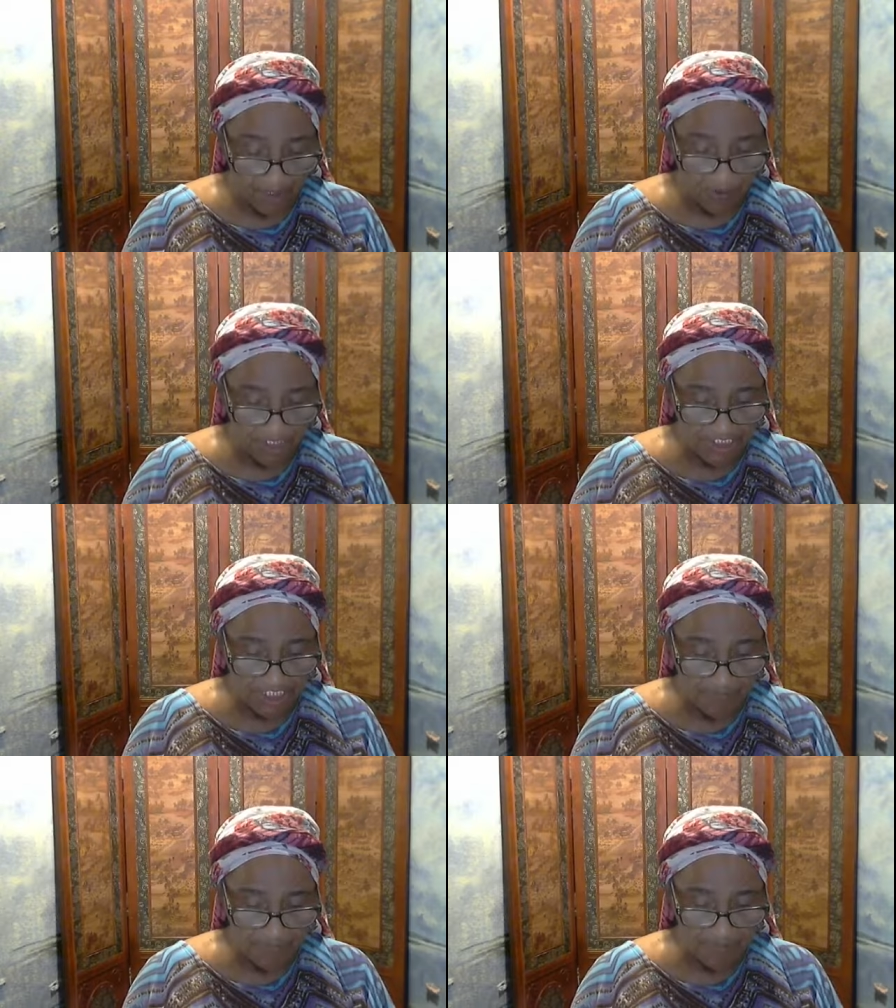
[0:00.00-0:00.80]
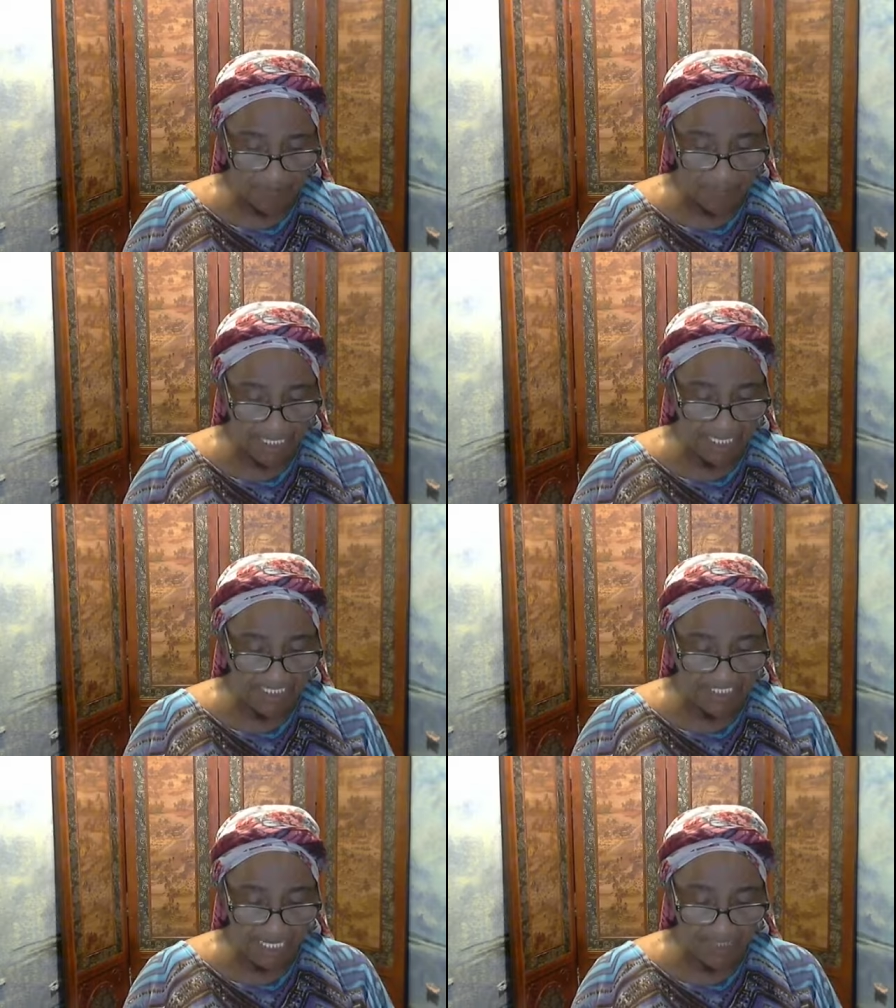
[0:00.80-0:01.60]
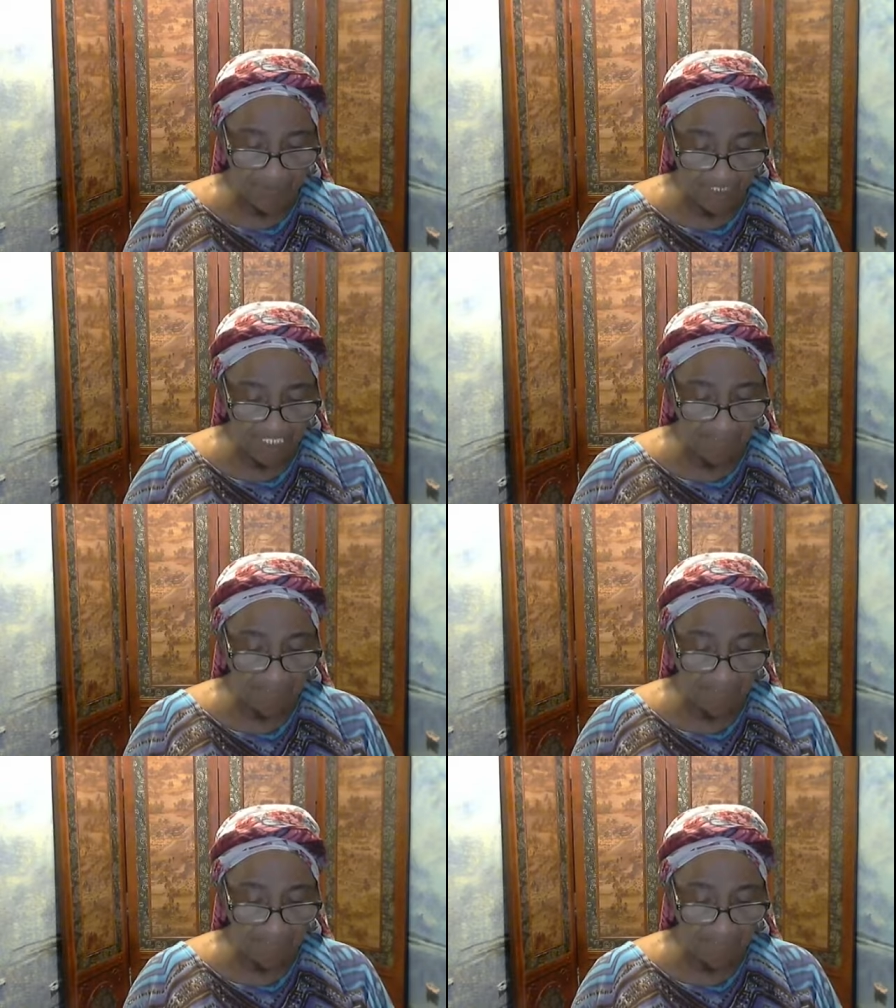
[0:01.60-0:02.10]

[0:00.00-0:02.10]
which shall prepare thy way